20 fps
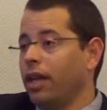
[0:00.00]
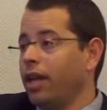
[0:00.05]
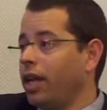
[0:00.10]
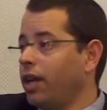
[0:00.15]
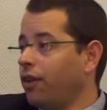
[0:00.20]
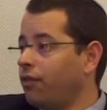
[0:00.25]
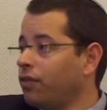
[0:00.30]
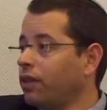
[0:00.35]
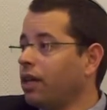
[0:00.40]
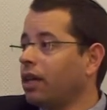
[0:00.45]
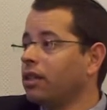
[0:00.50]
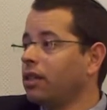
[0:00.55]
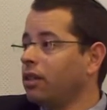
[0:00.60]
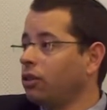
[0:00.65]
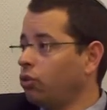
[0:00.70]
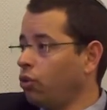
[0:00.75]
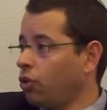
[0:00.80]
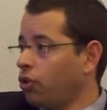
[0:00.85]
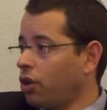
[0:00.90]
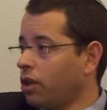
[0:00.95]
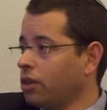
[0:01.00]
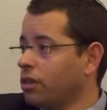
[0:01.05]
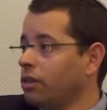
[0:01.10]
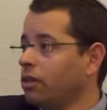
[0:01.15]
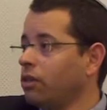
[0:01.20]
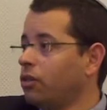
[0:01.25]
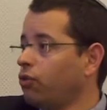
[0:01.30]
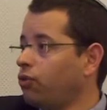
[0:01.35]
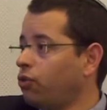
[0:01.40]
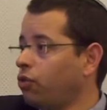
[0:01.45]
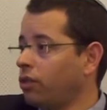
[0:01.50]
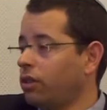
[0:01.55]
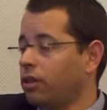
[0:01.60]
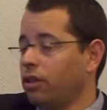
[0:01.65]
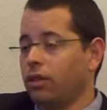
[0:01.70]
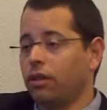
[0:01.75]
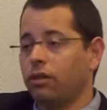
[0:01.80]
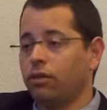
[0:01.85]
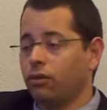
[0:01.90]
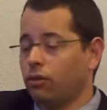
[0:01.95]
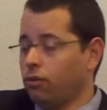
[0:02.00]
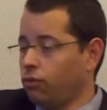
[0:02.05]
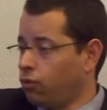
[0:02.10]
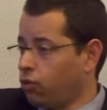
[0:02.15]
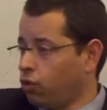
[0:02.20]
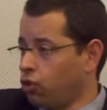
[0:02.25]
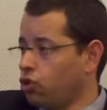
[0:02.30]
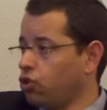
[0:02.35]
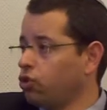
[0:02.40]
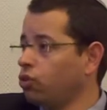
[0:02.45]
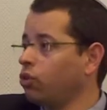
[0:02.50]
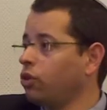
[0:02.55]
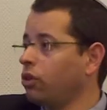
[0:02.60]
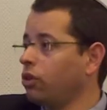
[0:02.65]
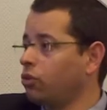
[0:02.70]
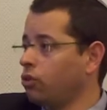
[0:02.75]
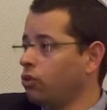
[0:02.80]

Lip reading: if not in 2014, for sure in